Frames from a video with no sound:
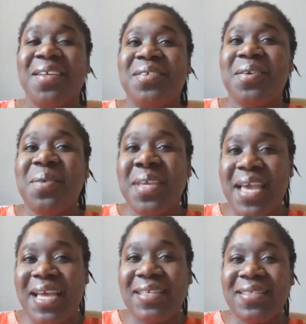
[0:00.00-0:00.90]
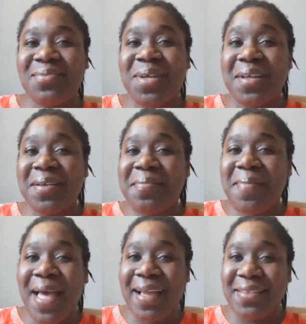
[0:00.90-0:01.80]
So, yes, welcome
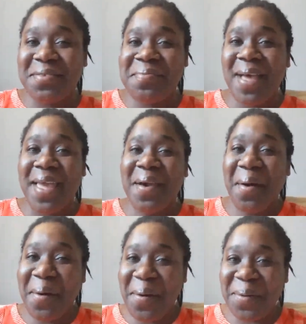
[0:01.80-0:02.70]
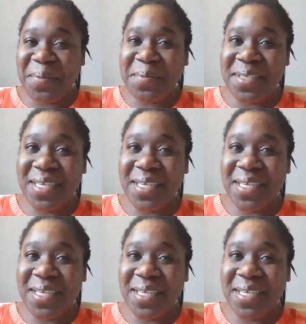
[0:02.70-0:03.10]
back to my home.